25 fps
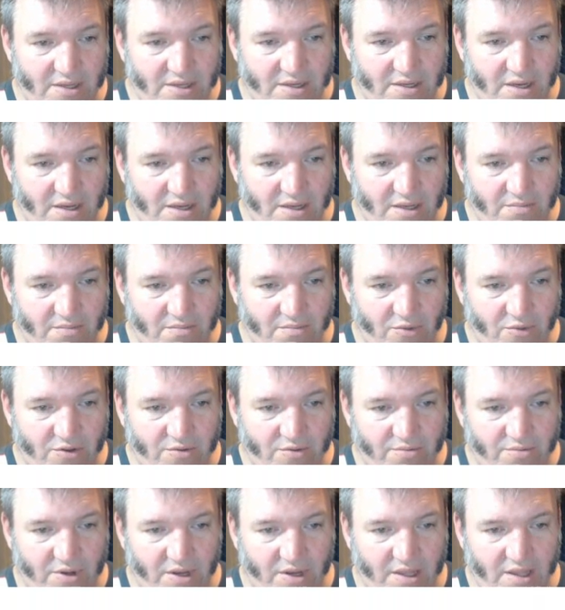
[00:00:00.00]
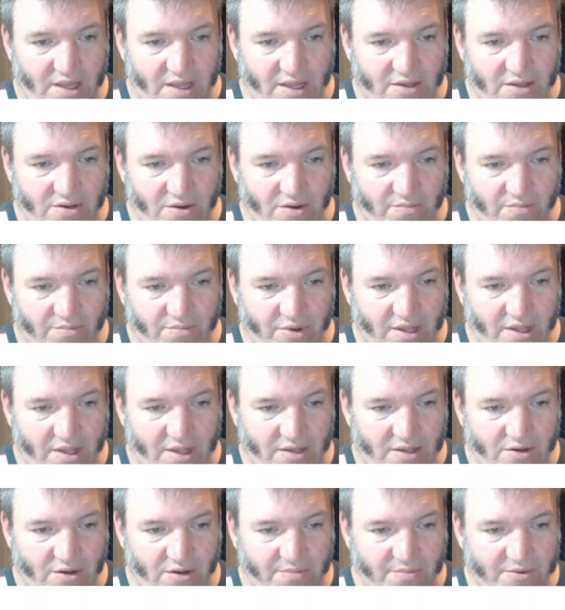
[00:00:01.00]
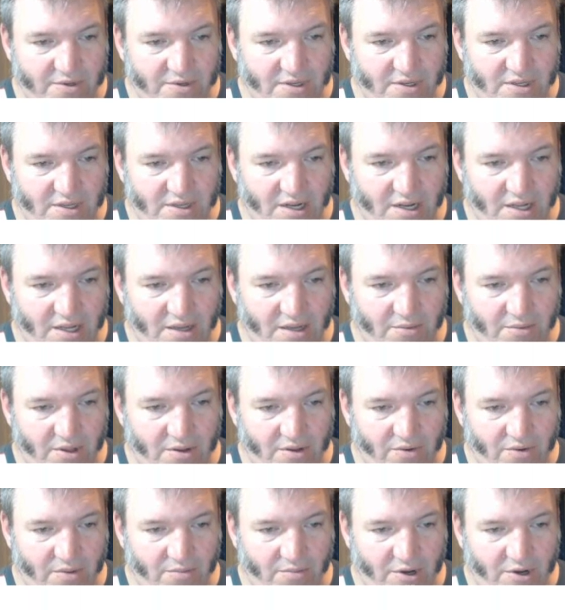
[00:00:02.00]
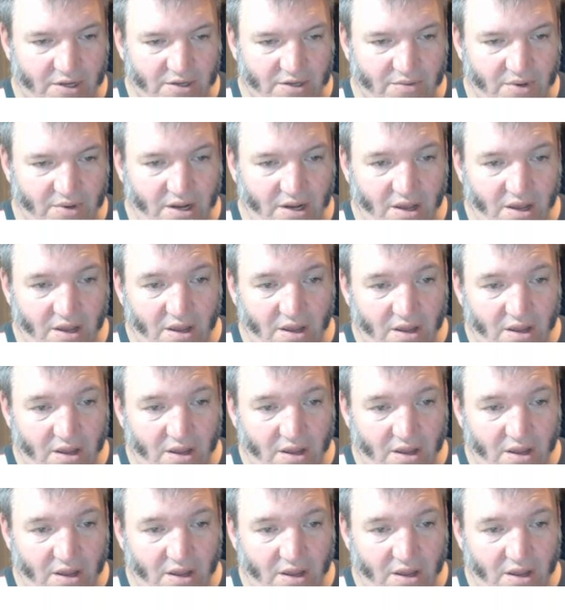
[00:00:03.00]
So multiplying that top by that top is just going to give me 3 minus 1.